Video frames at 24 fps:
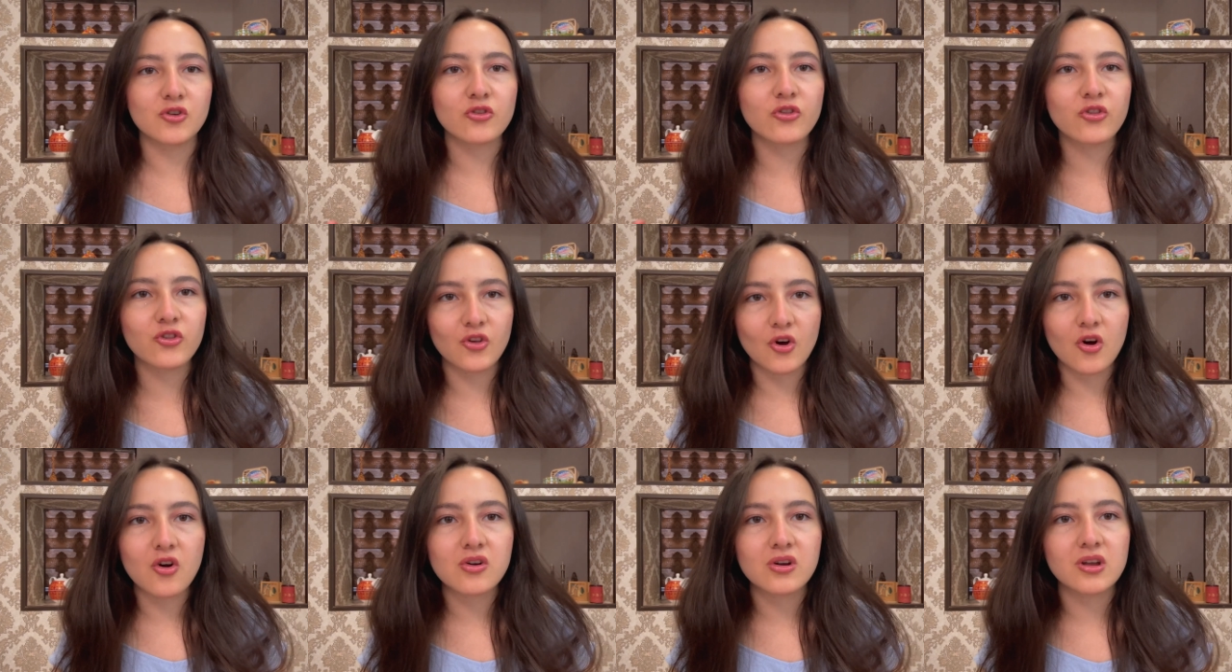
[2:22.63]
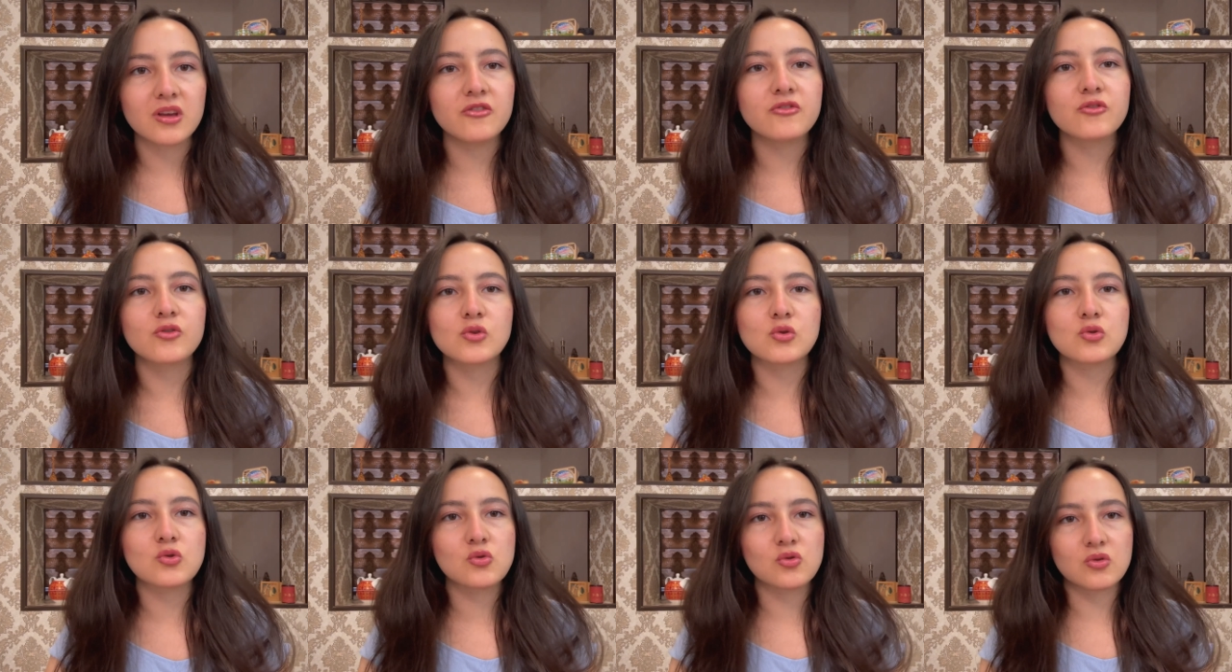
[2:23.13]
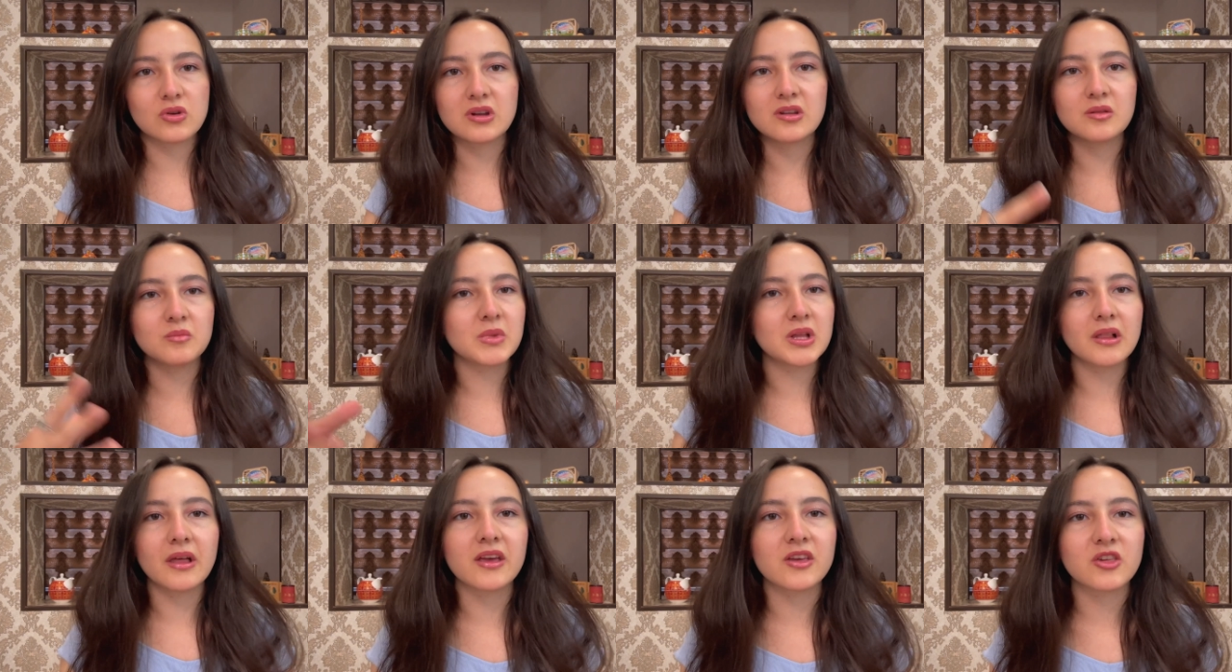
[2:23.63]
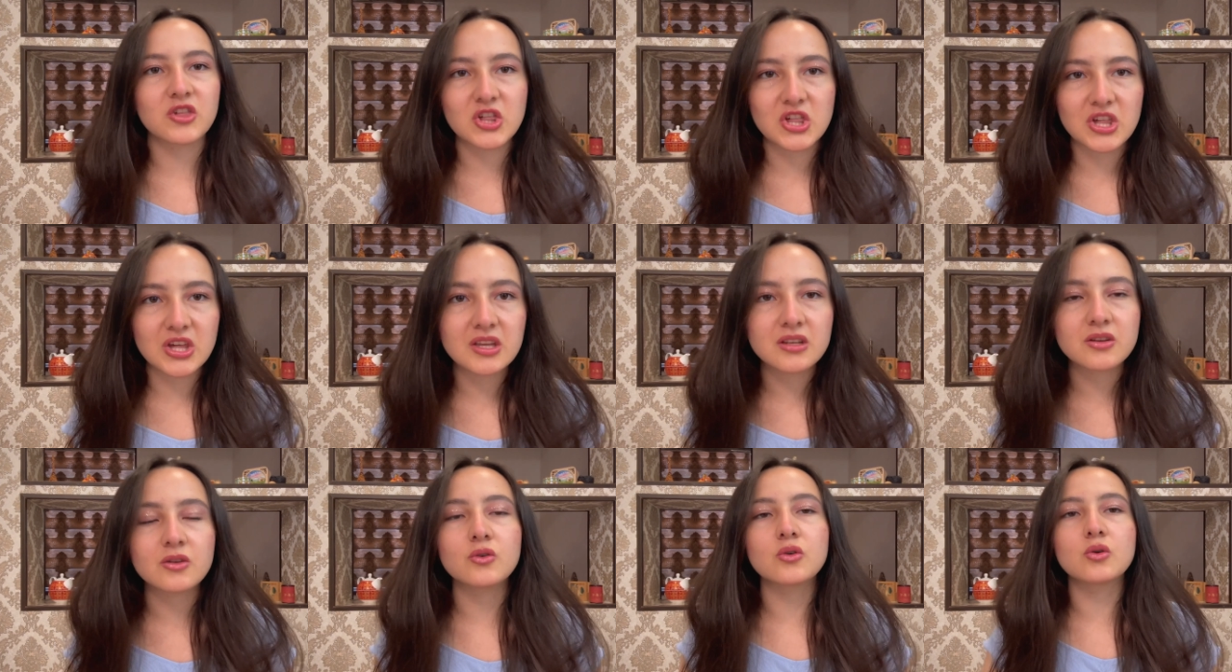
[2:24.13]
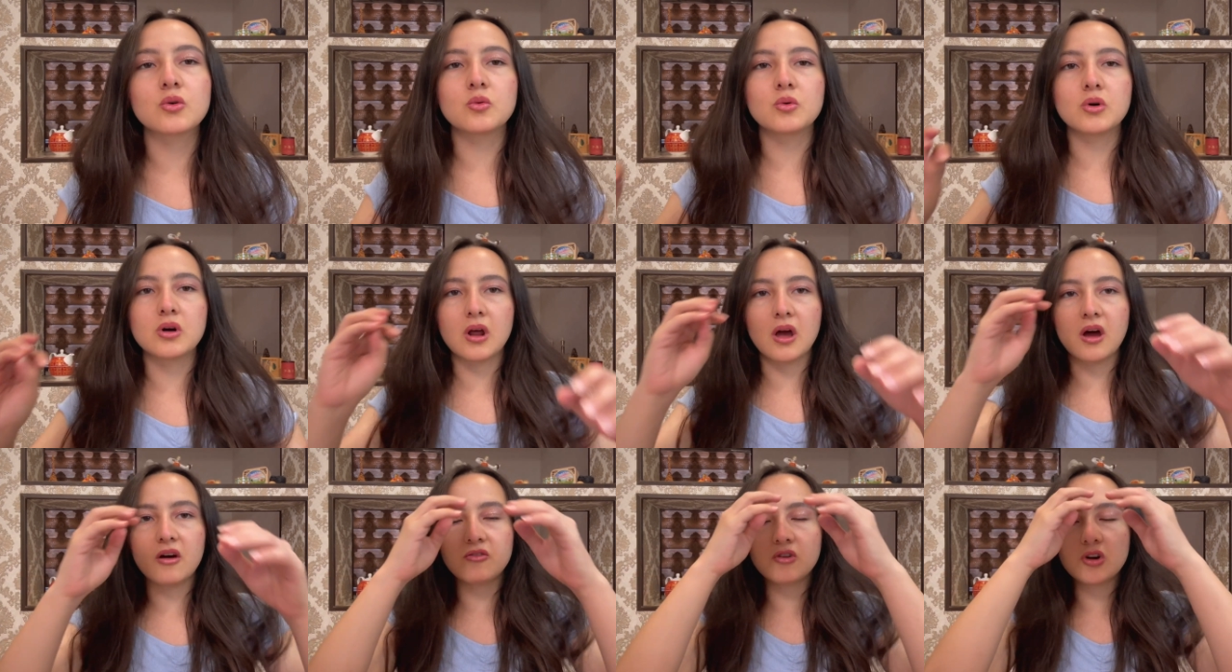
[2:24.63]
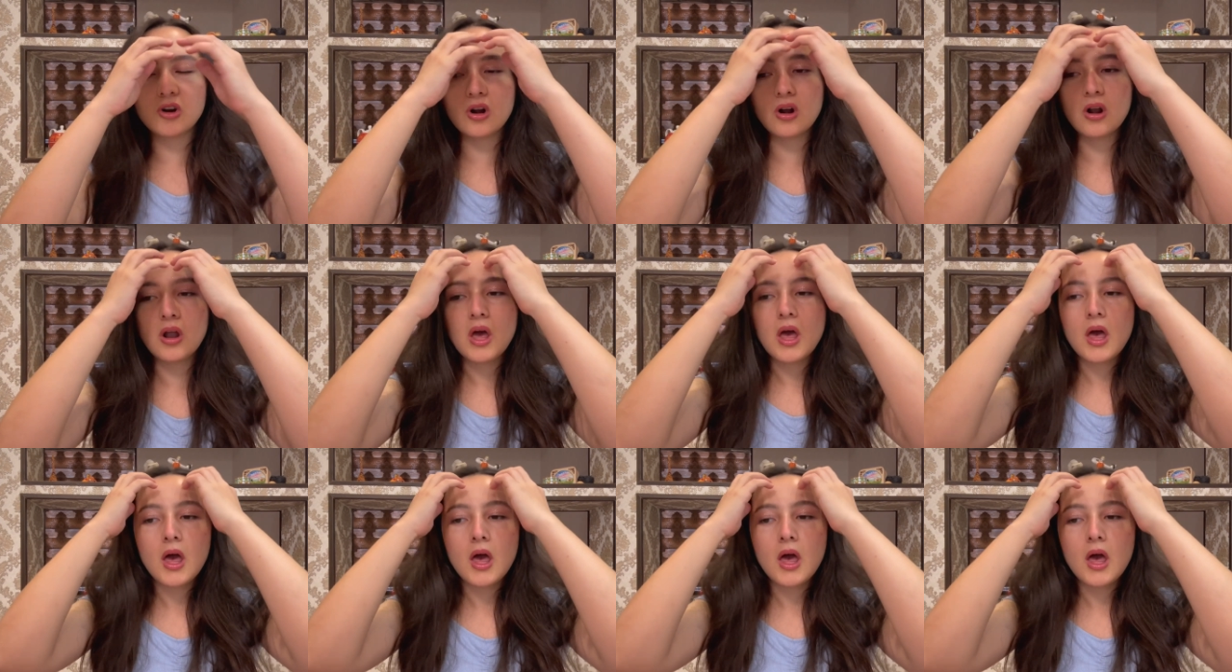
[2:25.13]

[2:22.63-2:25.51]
sorry for treating me like shit or whatever.